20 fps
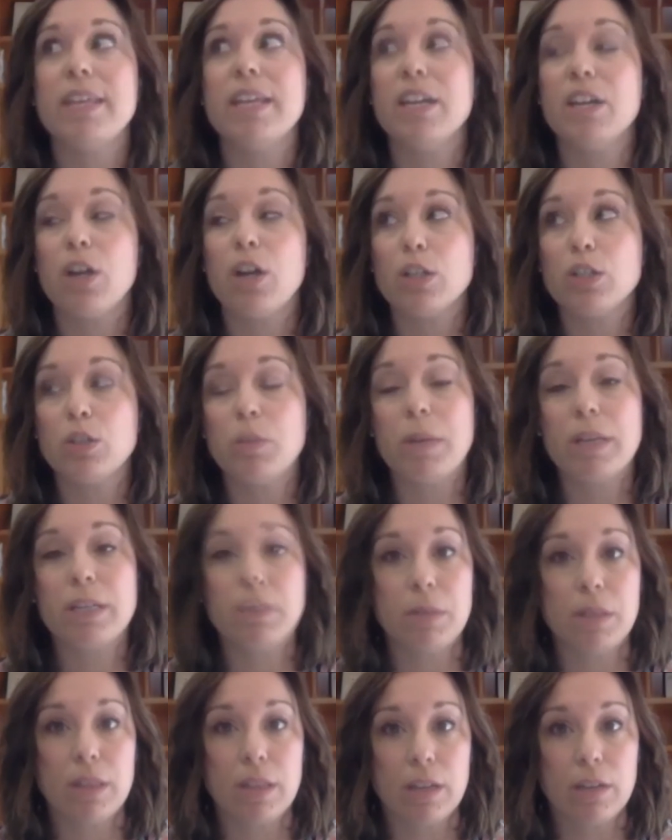But then it also
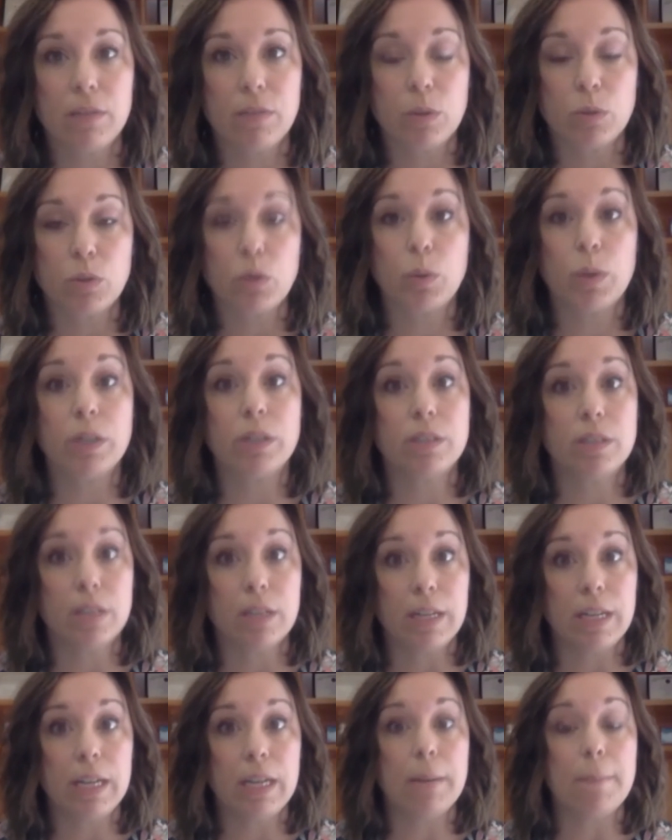makes me think of those careers
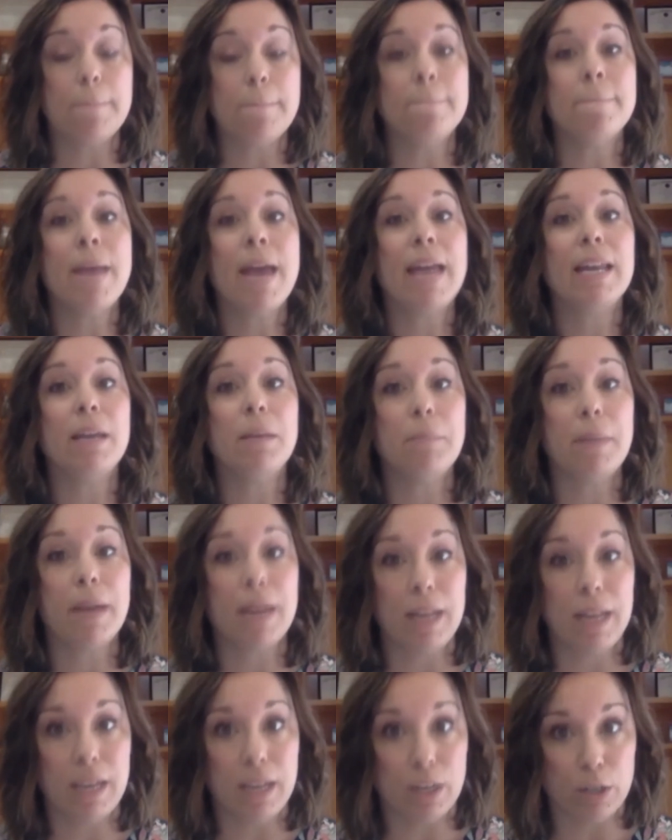that need many,
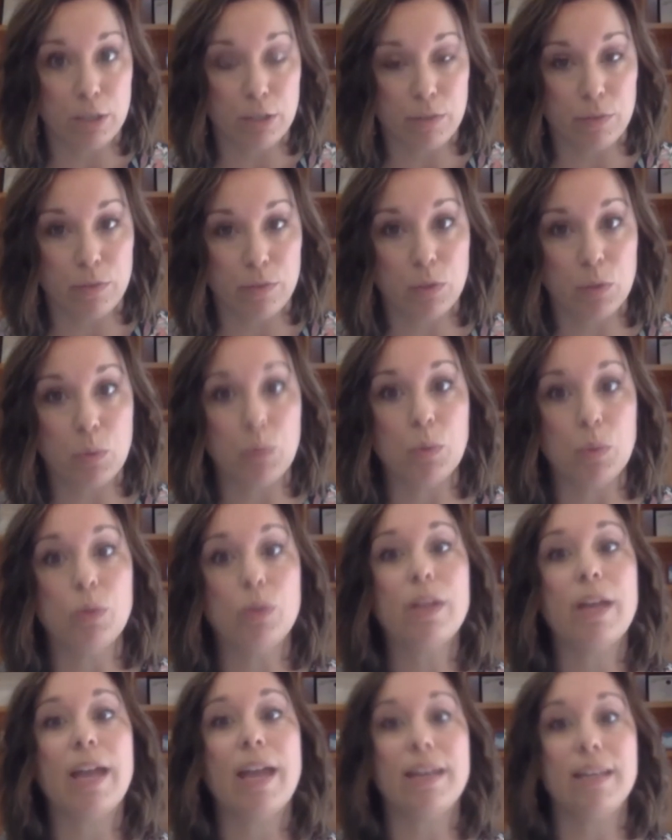many years of
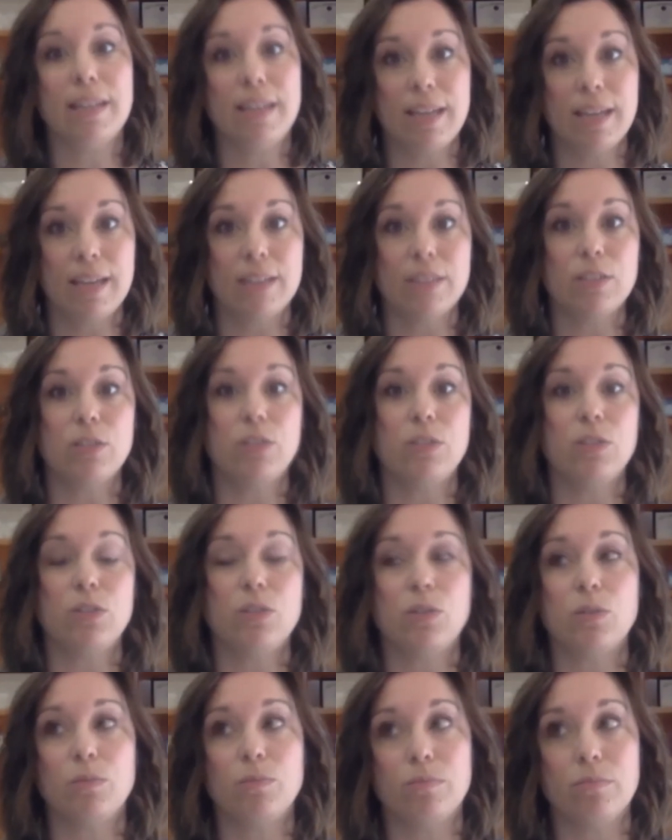school and
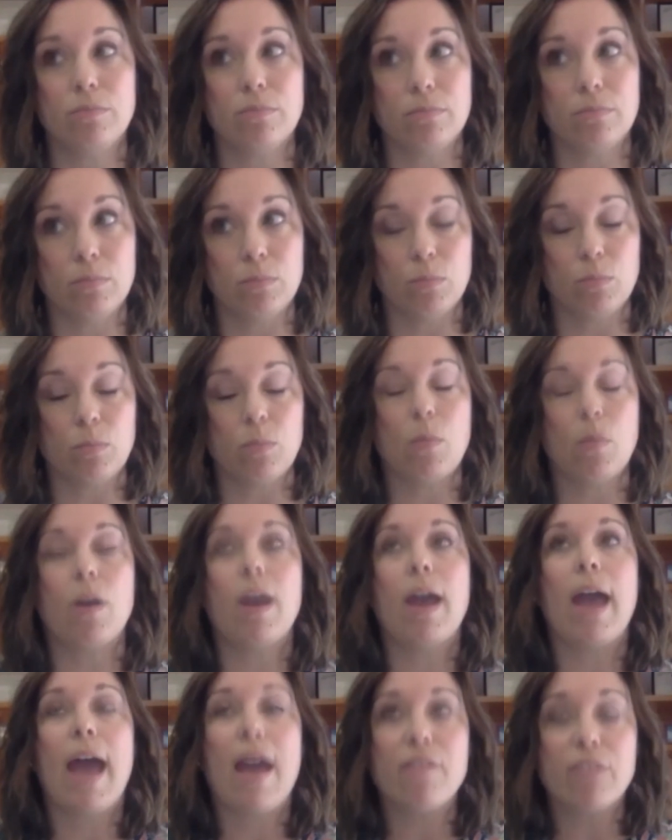kids
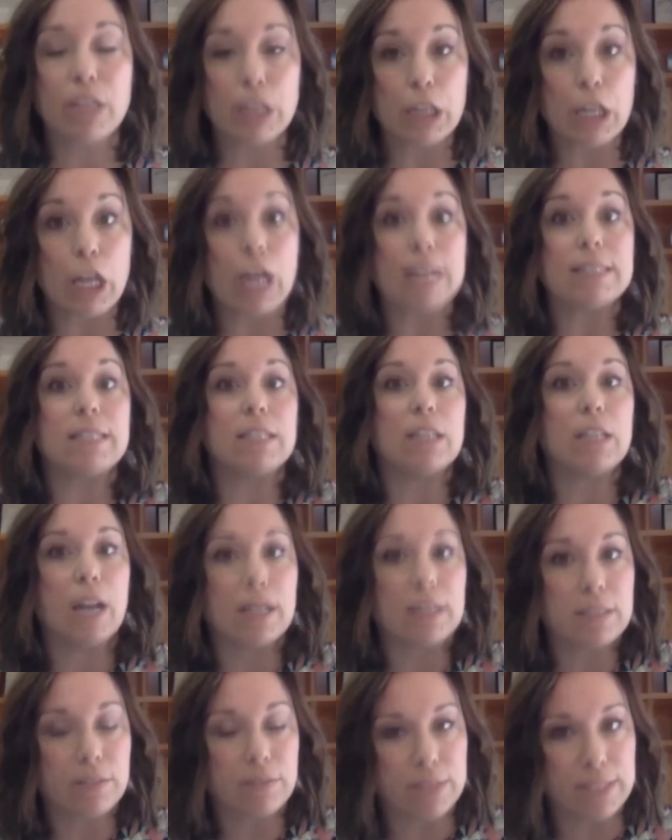having lots and
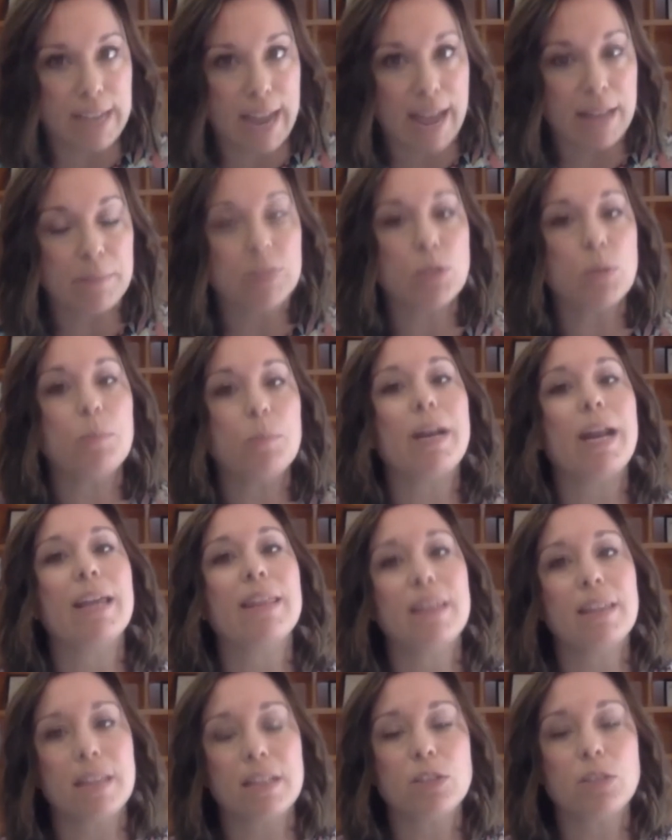lots of debt. So, but I
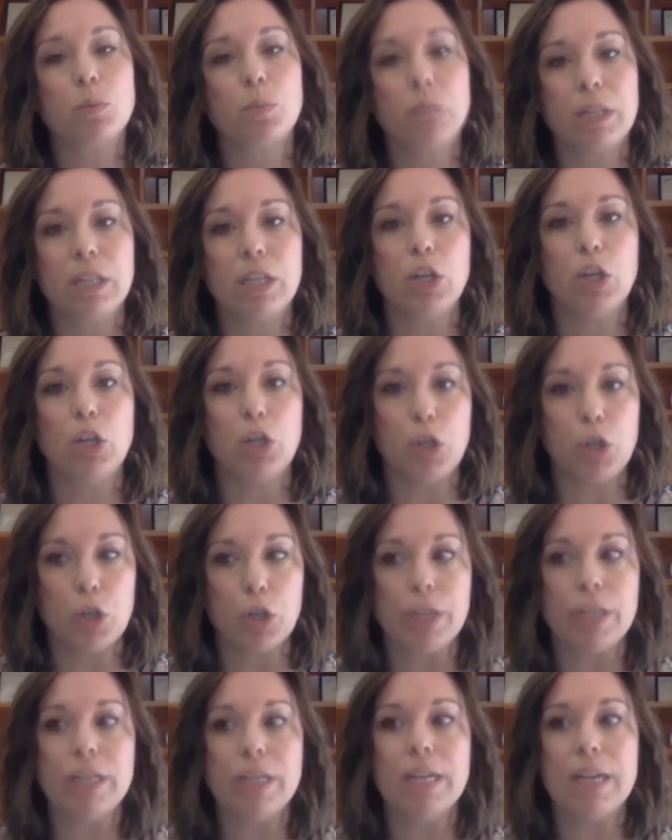think that's a really
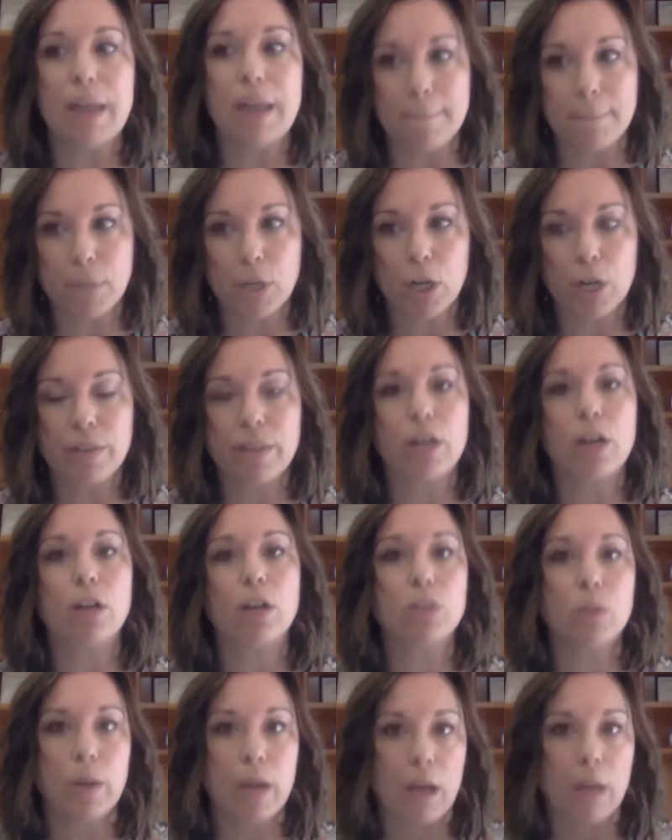good number that
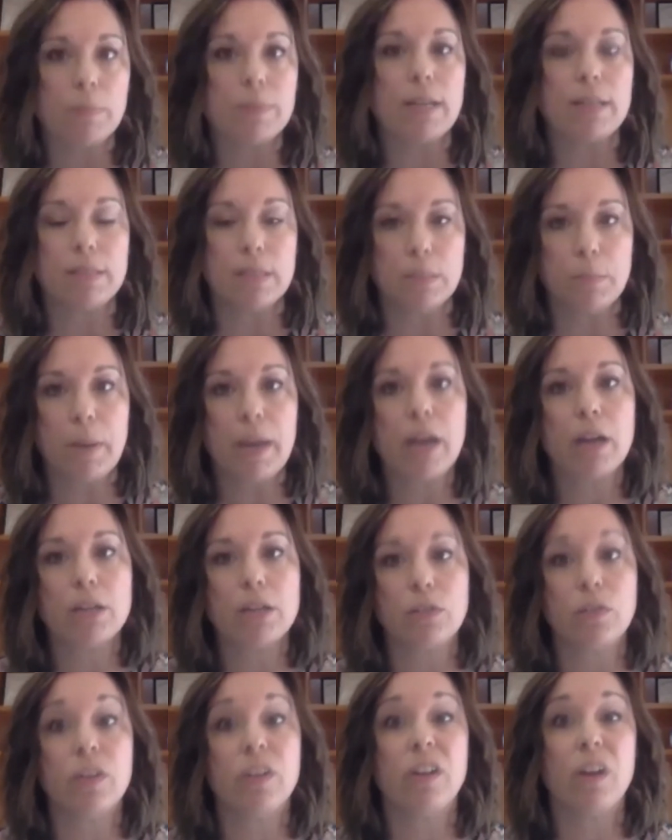also helps us as
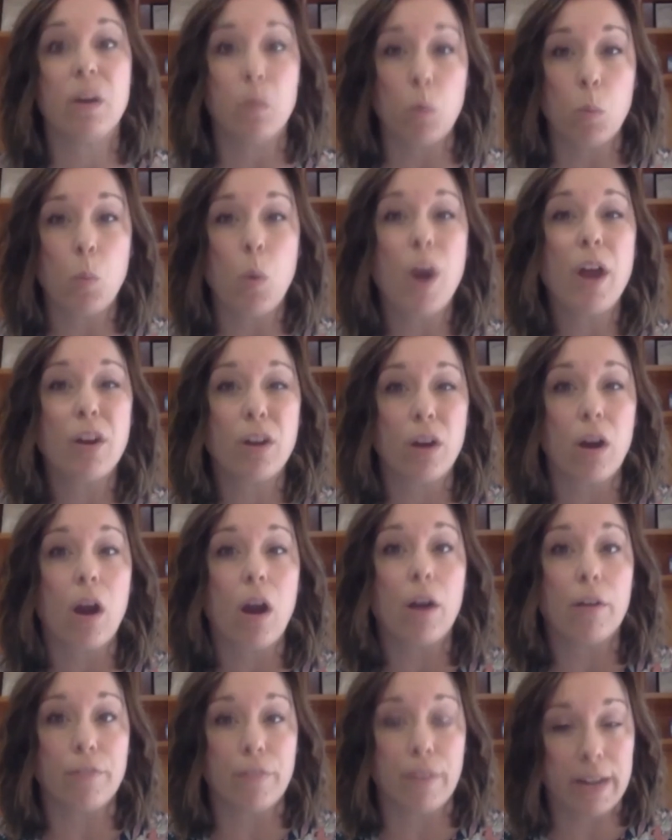parents figure out, well, what are
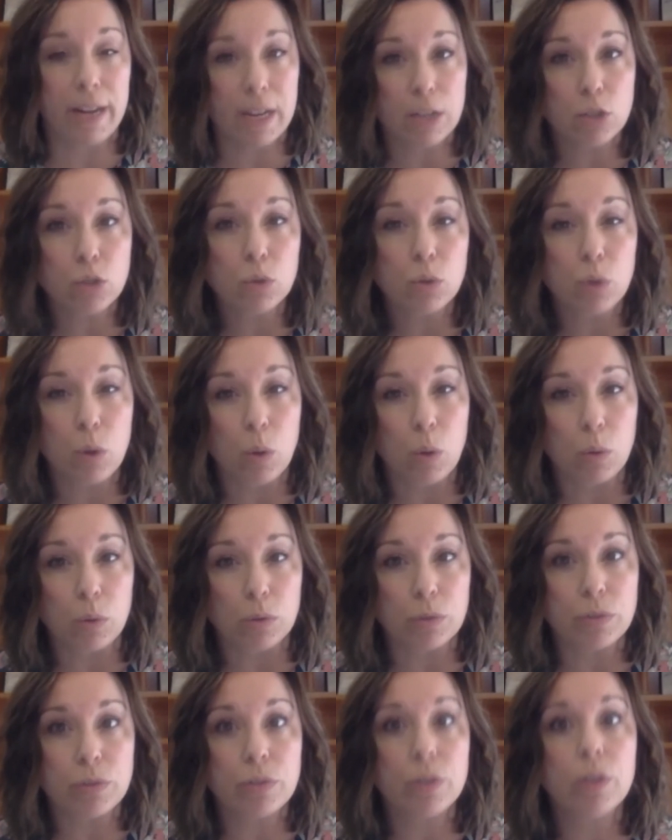our financial
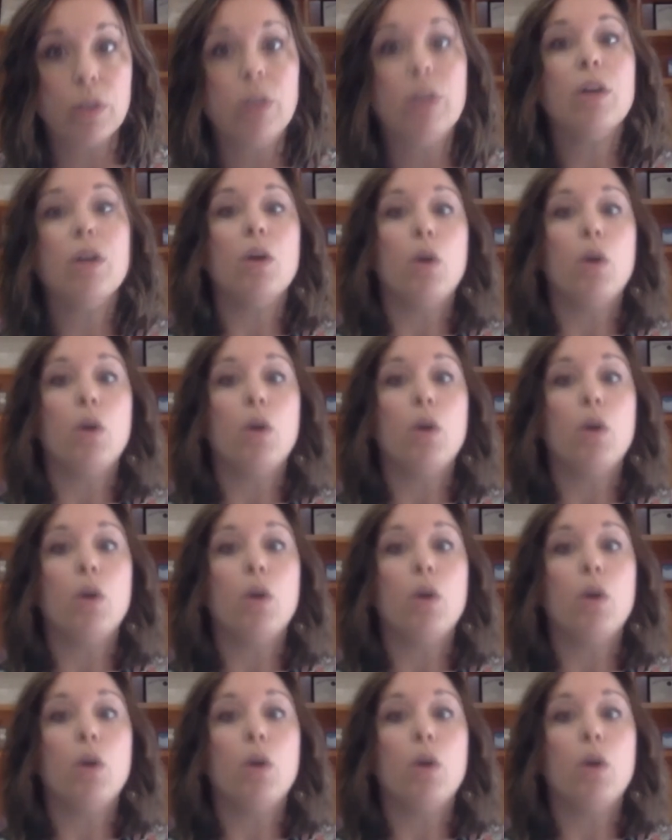goals